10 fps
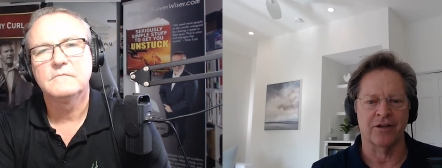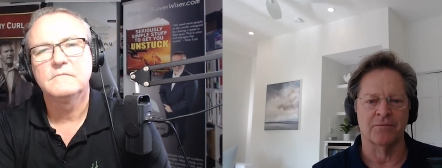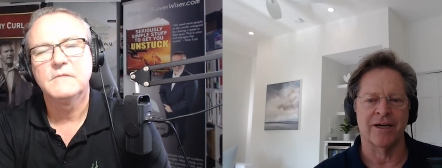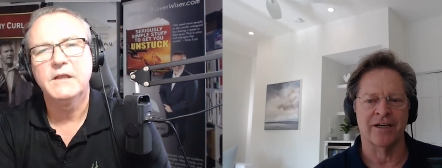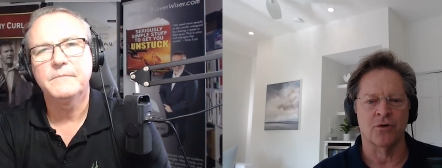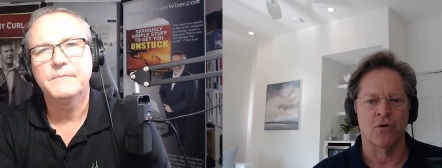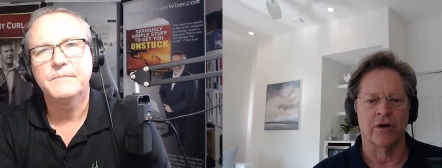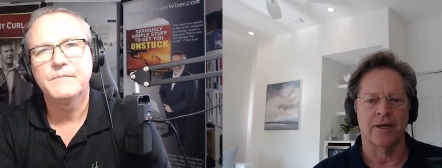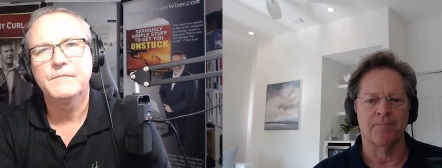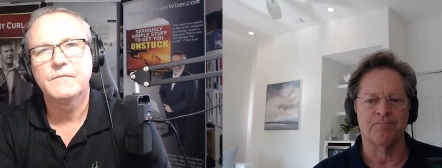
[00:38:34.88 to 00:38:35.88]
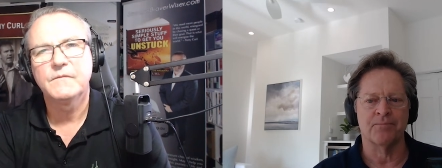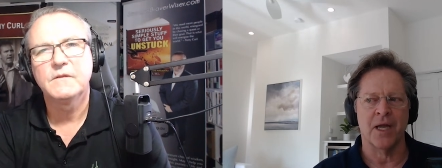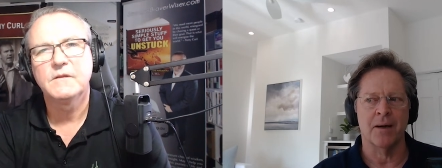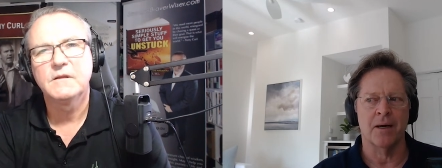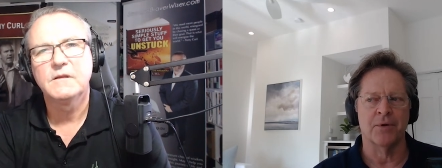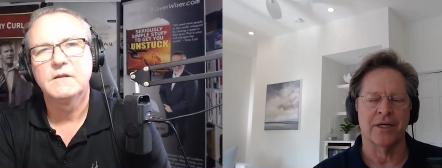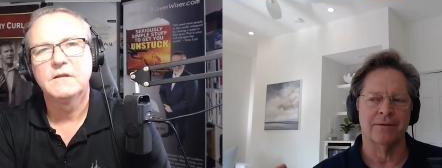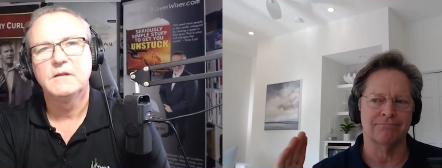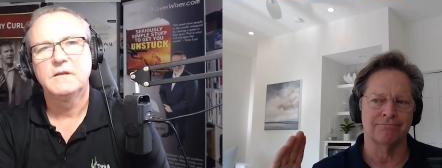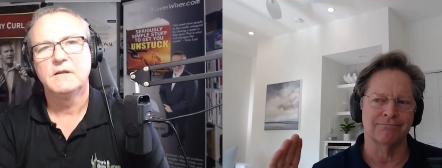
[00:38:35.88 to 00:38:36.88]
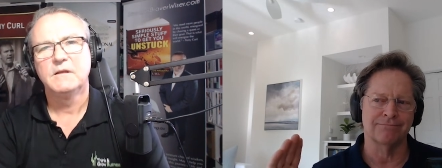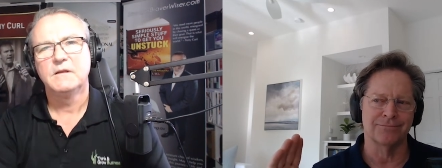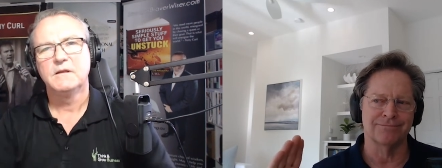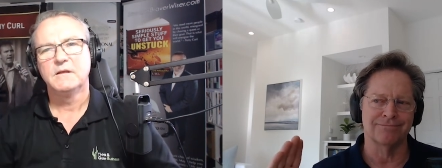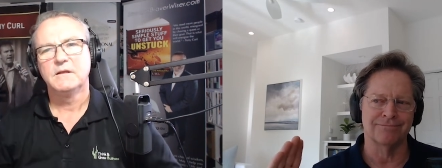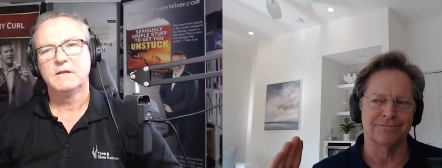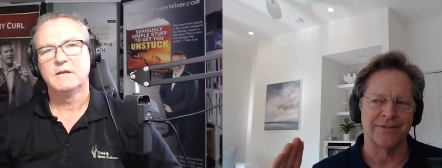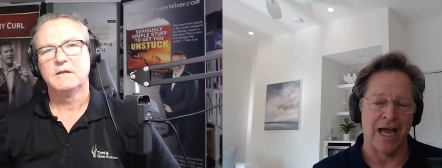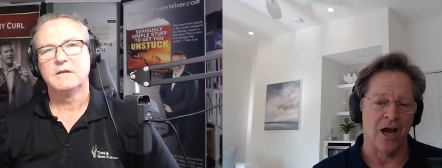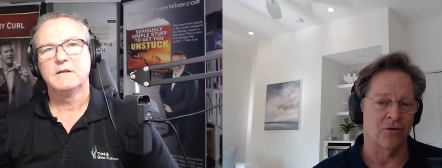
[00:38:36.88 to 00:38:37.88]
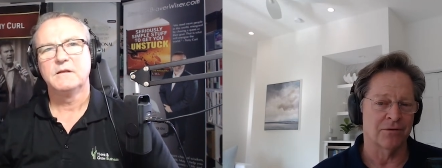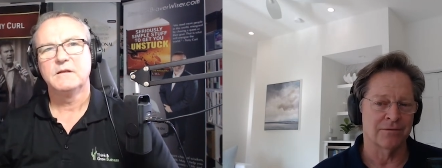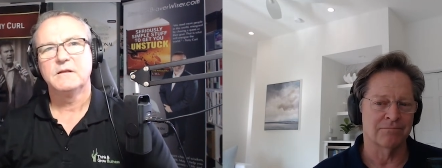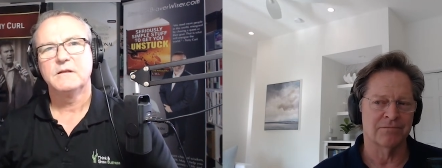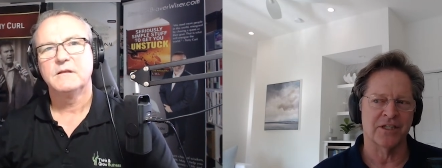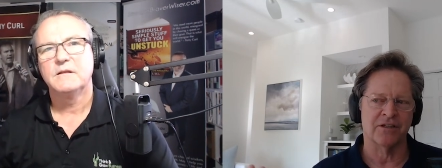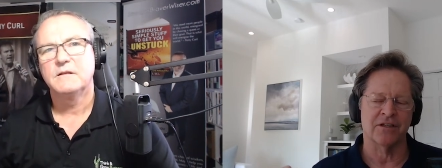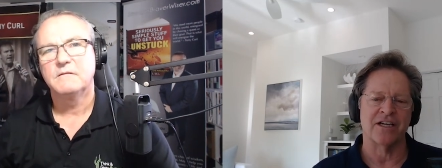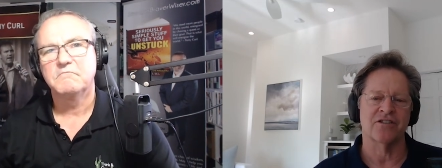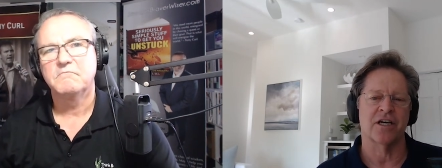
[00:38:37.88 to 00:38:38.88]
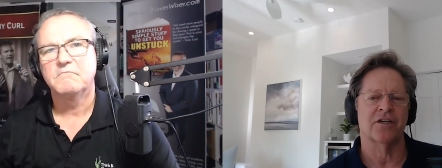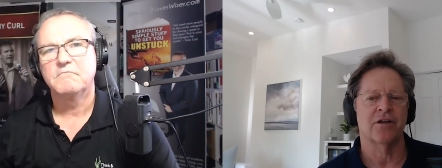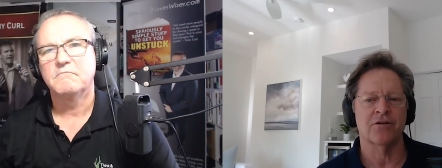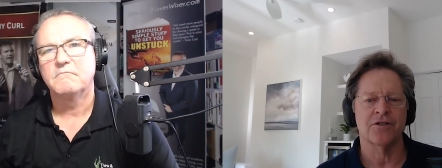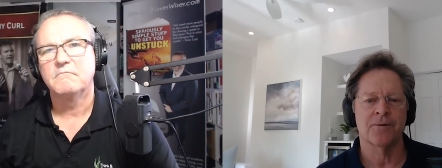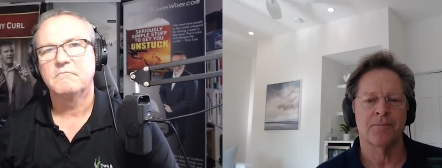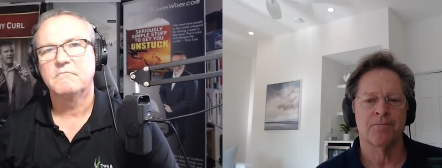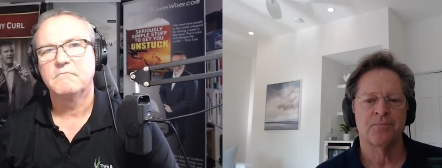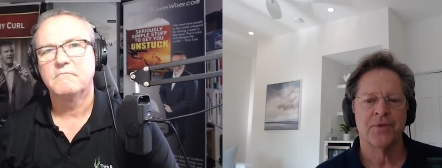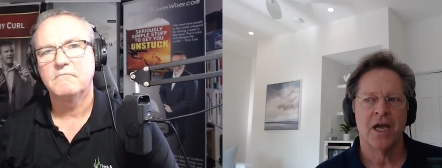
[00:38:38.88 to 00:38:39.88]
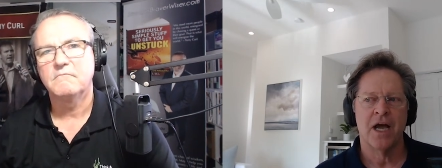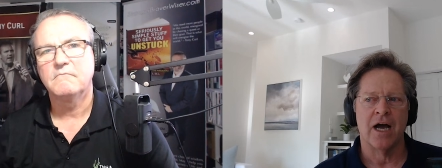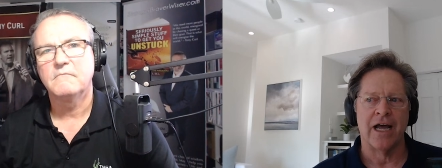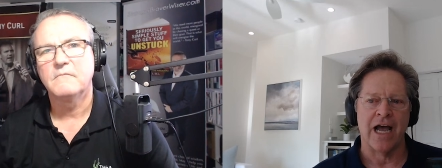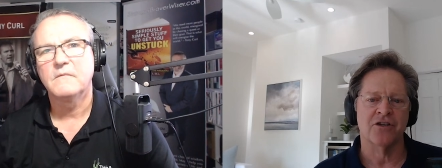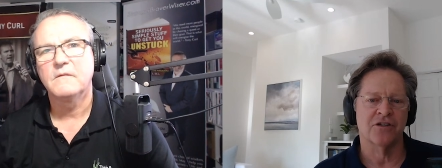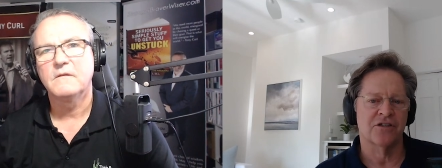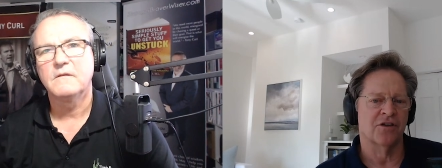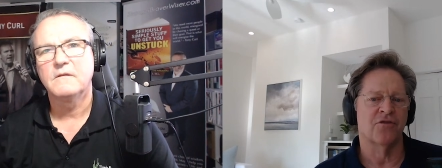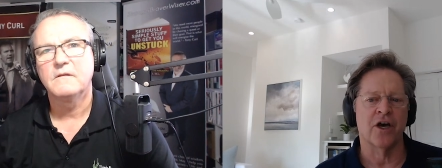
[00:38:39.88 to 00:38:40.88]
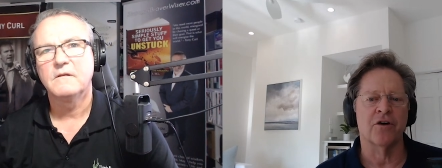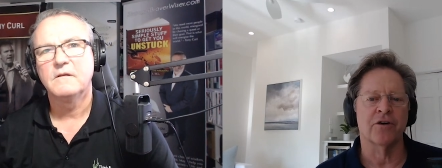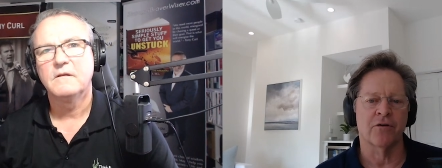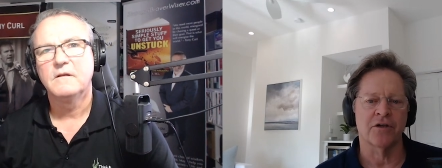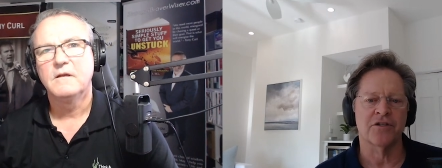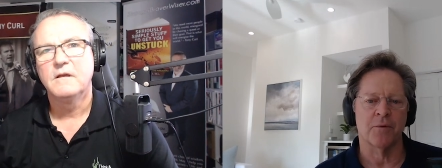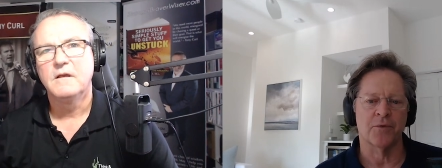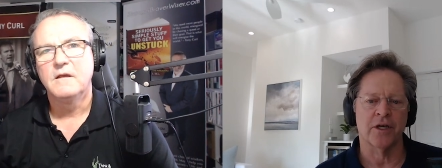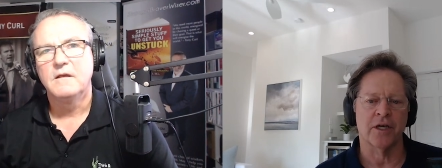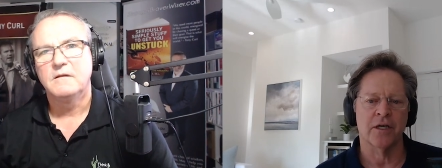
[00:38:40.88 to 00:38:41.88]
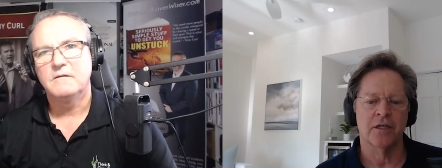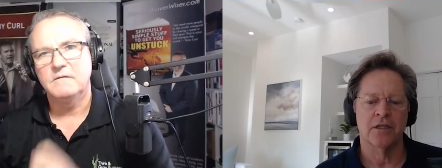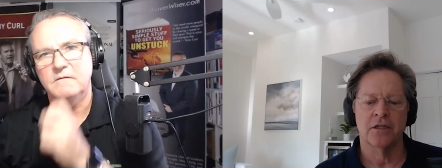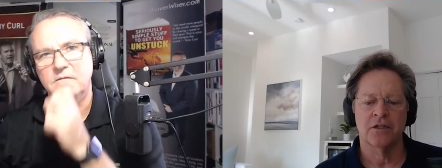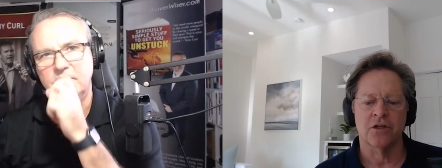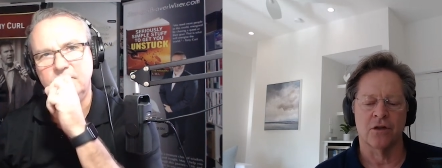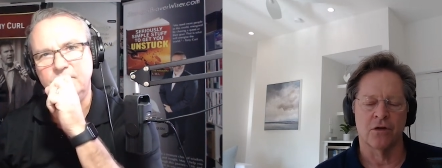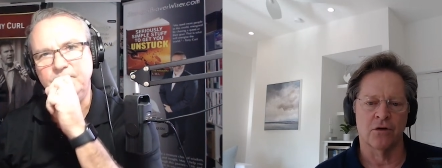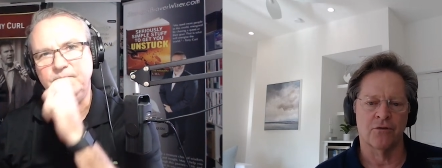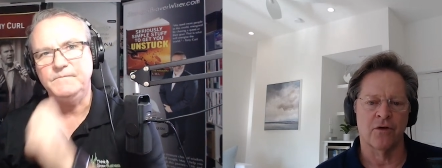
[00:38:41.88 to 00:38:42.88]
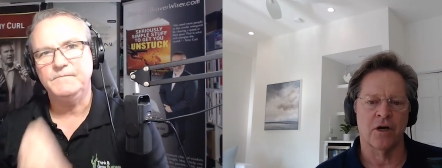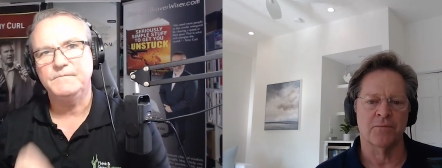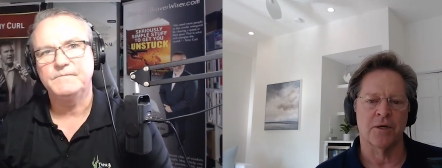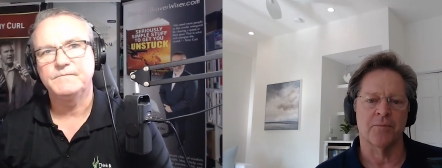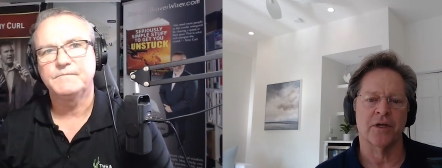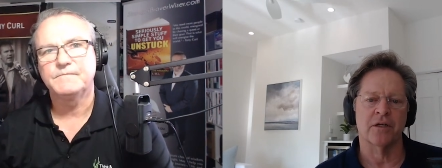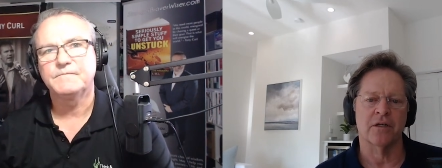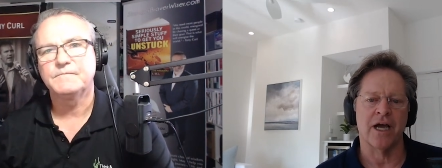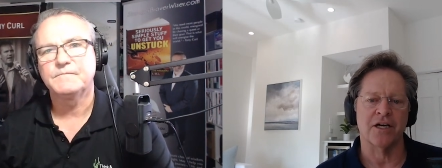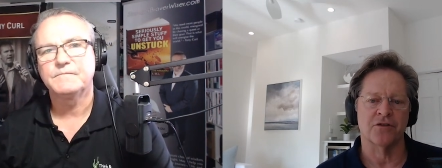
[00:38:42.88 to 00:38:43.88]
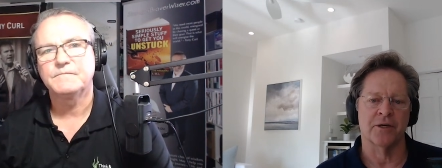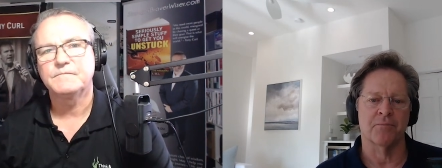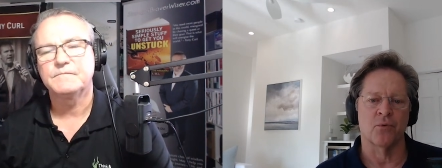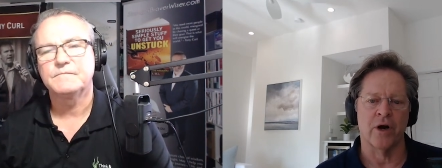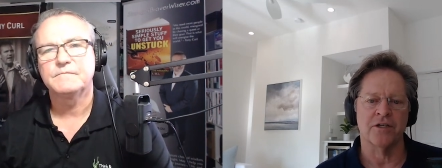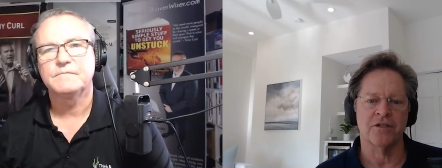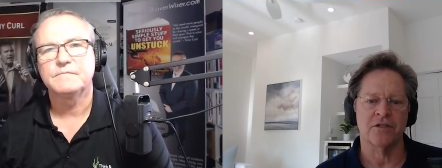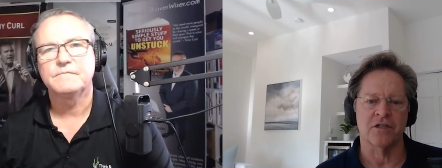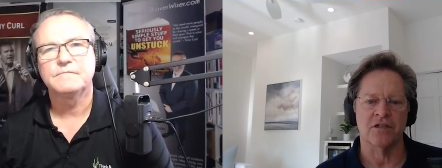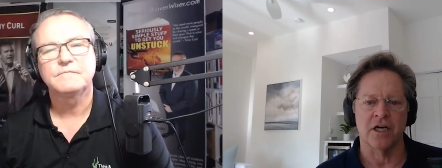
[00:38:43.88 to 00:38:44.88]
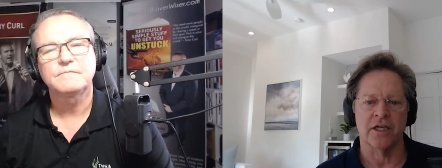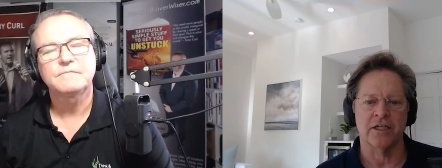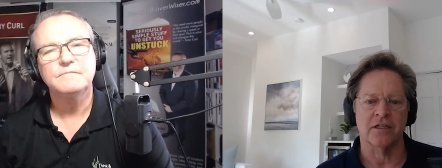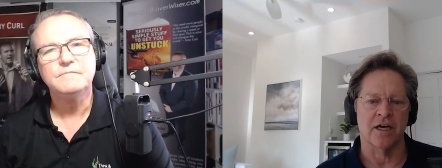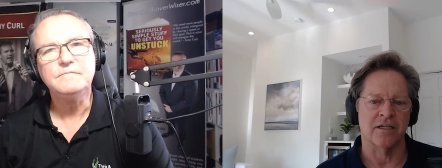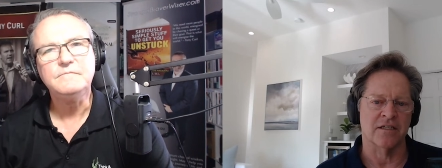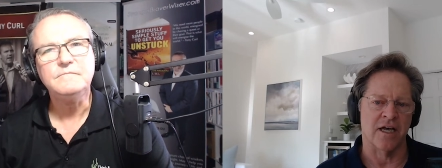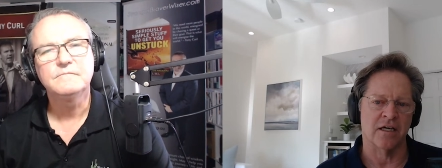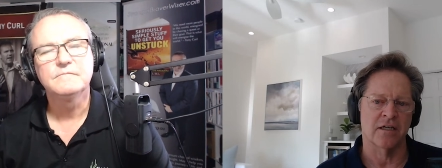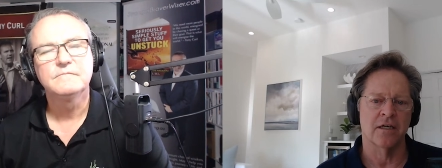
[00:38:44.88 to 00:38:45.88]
Speaker 1: it by ignoring yeah. it. But now, say the last 10 years, I actually see failure as something to learn from, something to actually embrace, to study, to dissect,